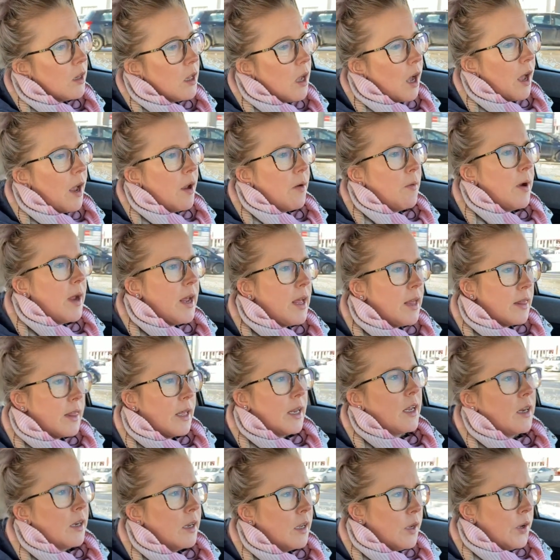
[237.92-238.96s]
the highway,
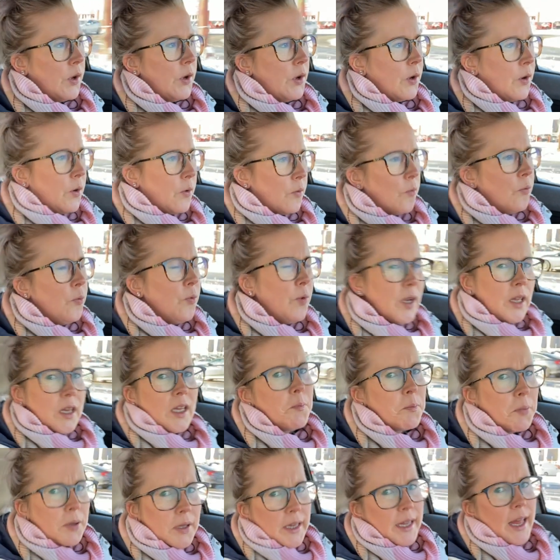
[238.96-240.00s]
that it
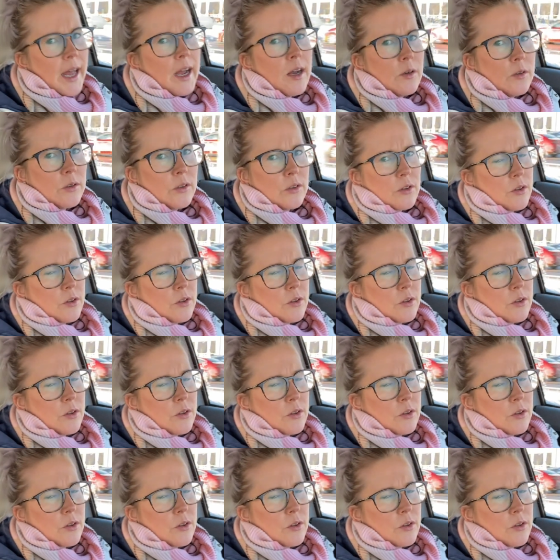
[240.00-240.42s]
really plows